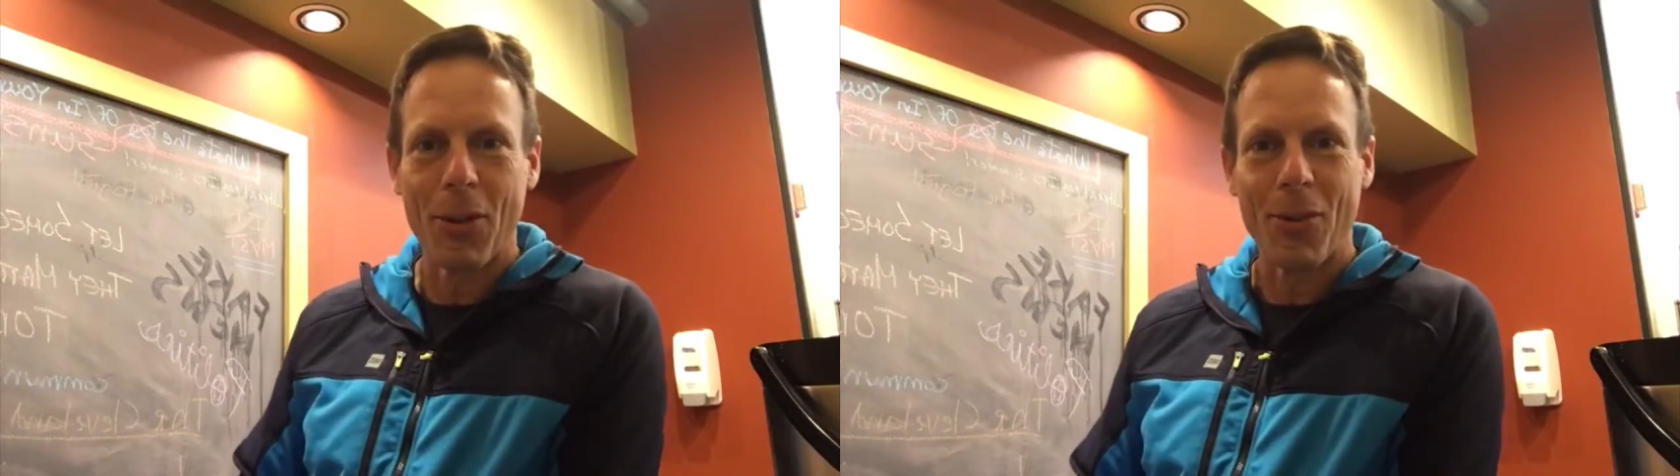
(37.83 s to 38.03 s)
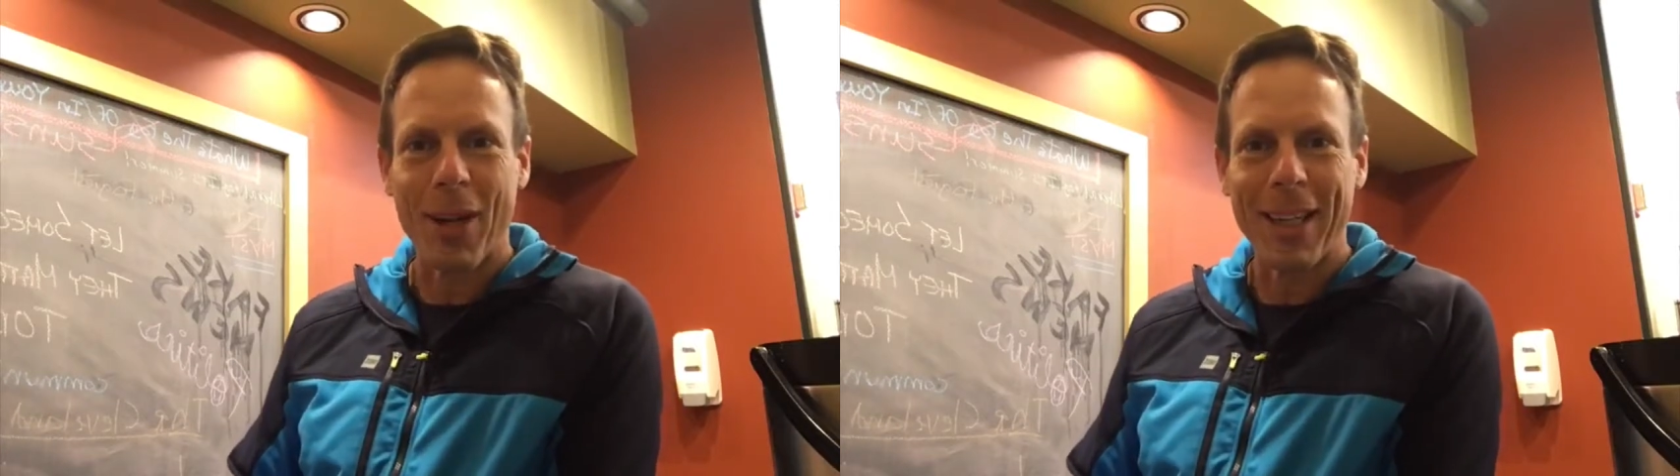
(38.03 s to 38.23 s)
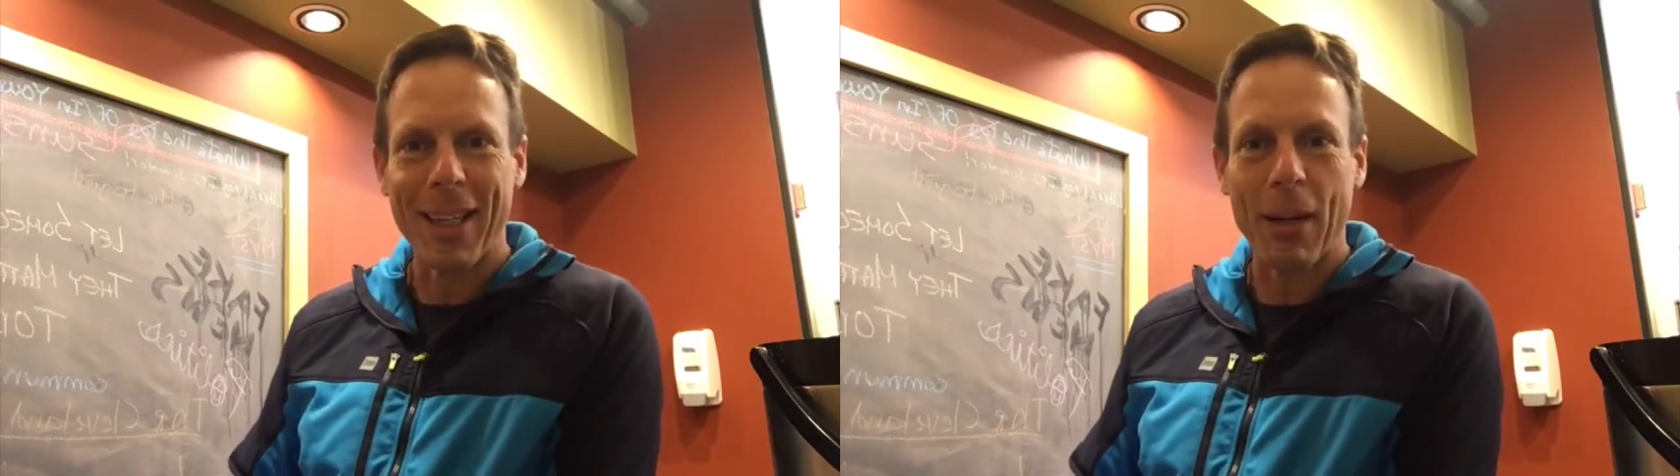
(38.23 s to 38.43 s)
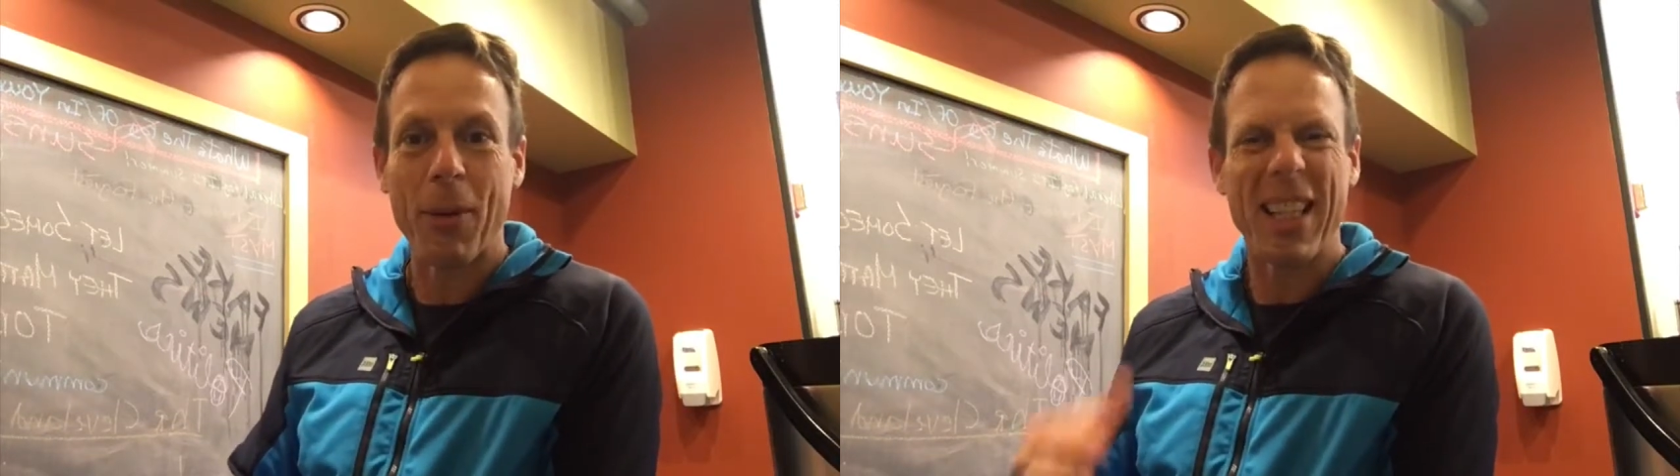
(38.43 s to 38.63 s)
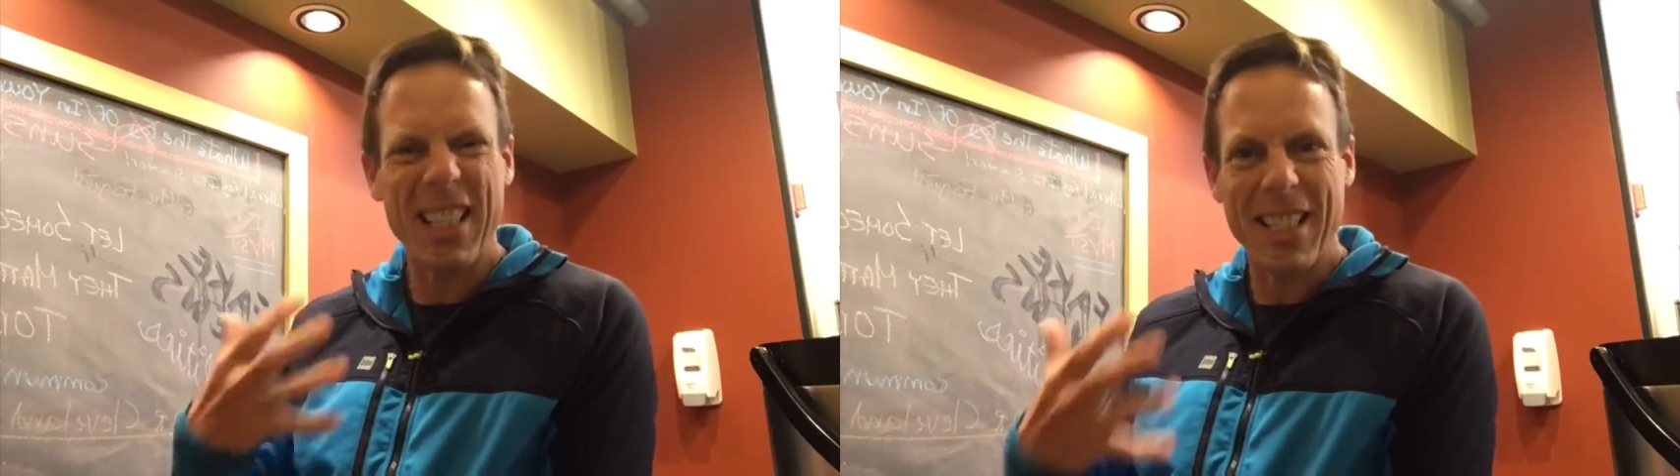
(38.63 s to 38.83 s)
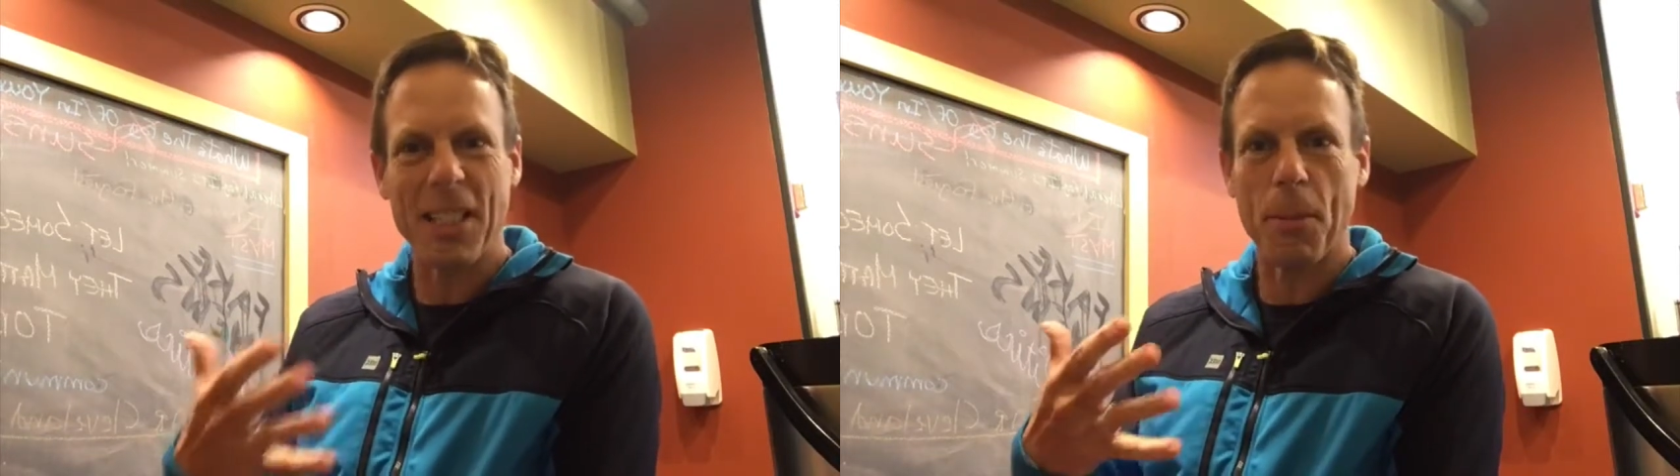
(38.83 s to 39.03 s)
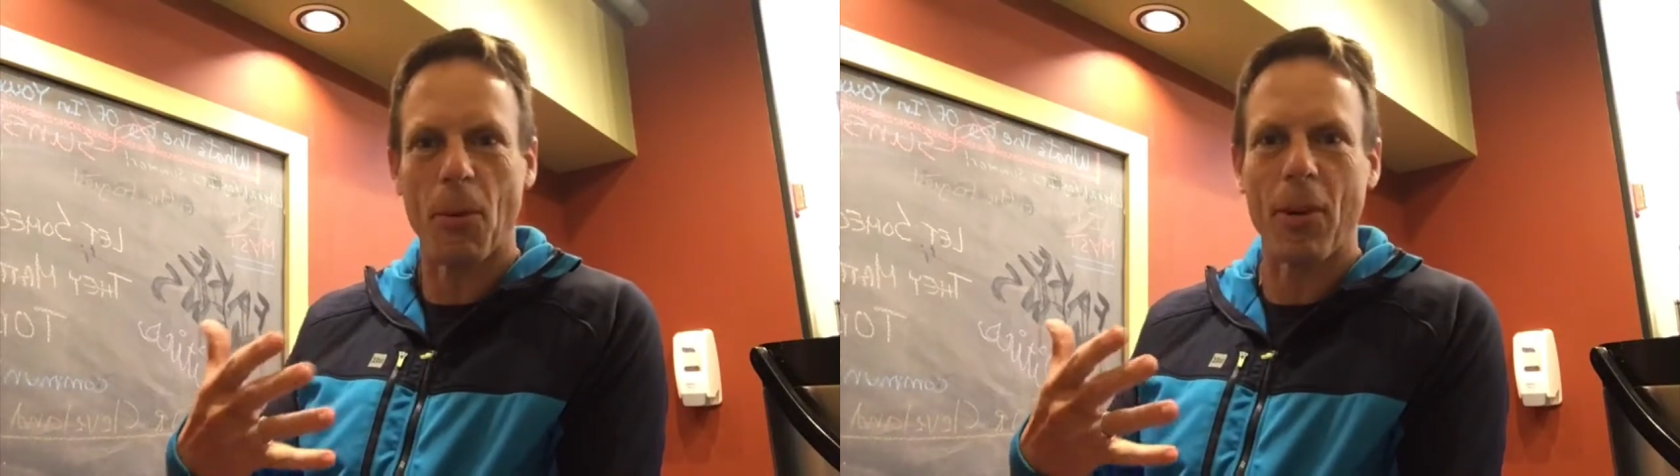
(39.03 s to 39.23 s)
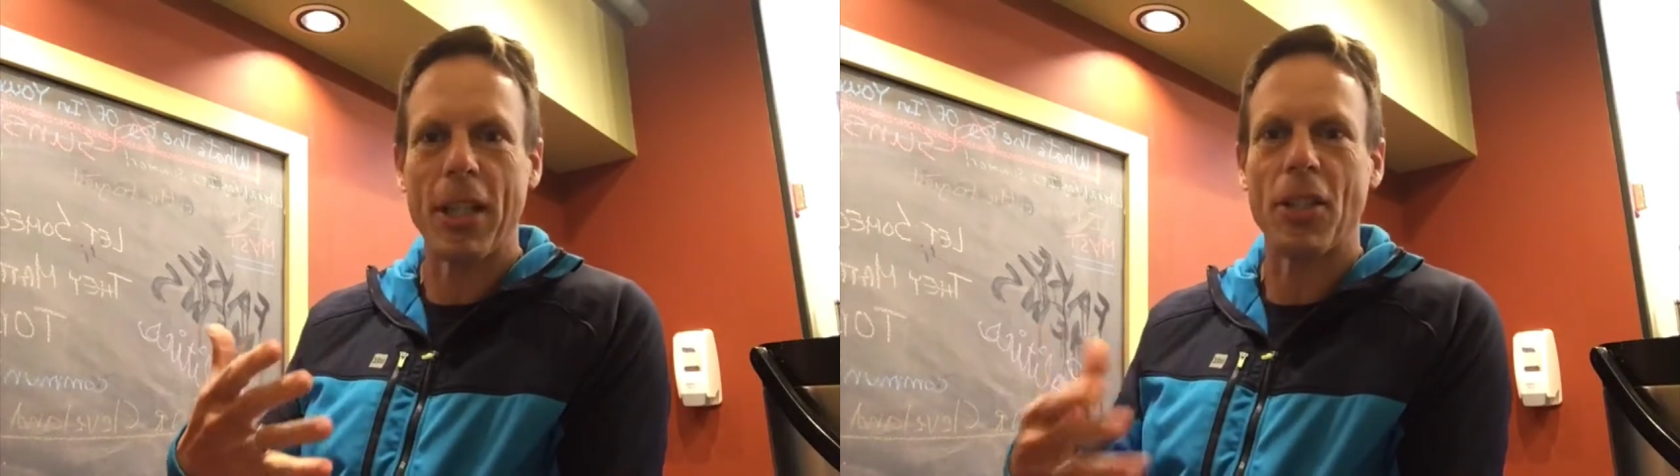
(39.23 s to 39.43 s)
right? Like, we get these
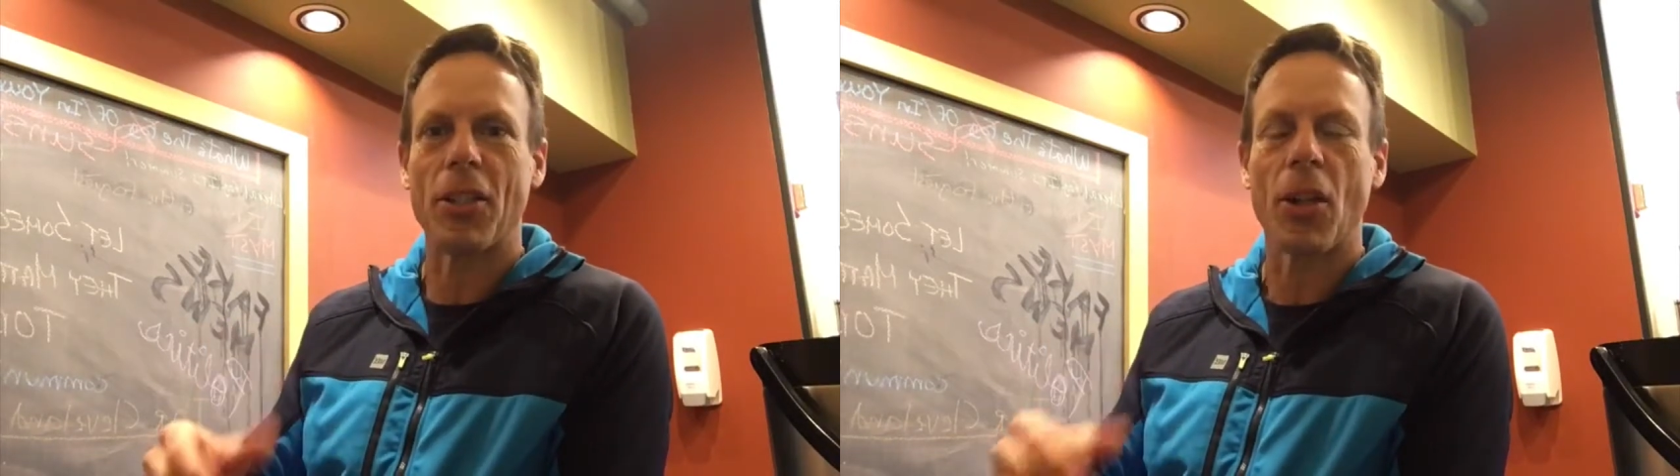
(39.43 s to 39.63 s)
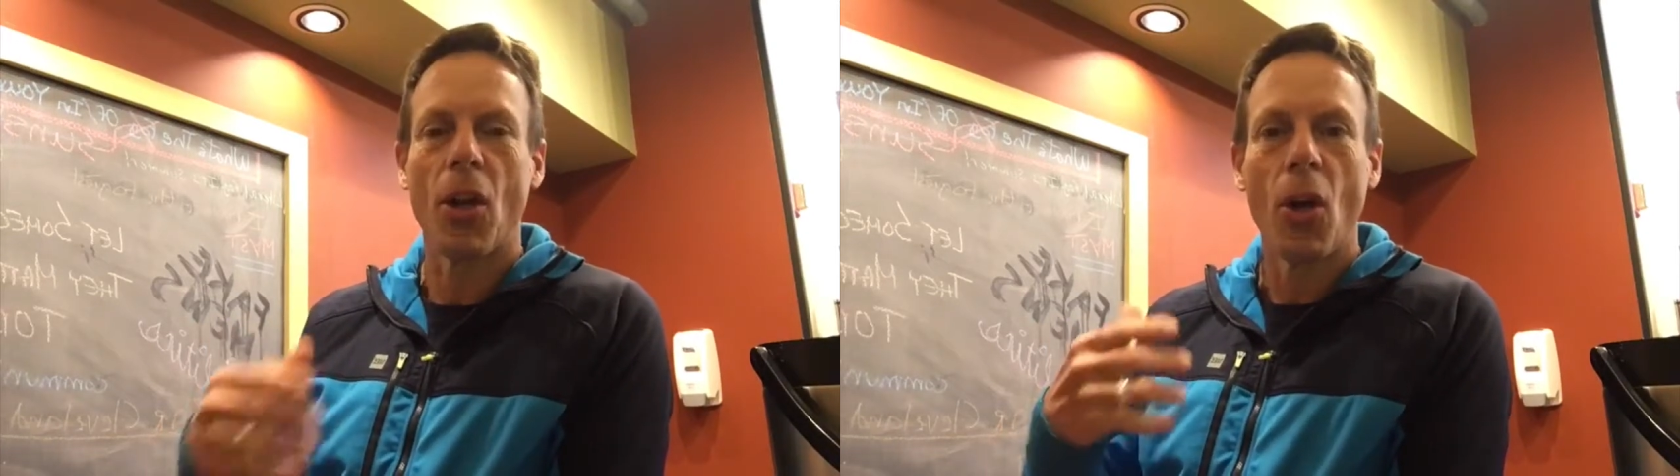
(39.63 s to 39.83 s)
inspirations.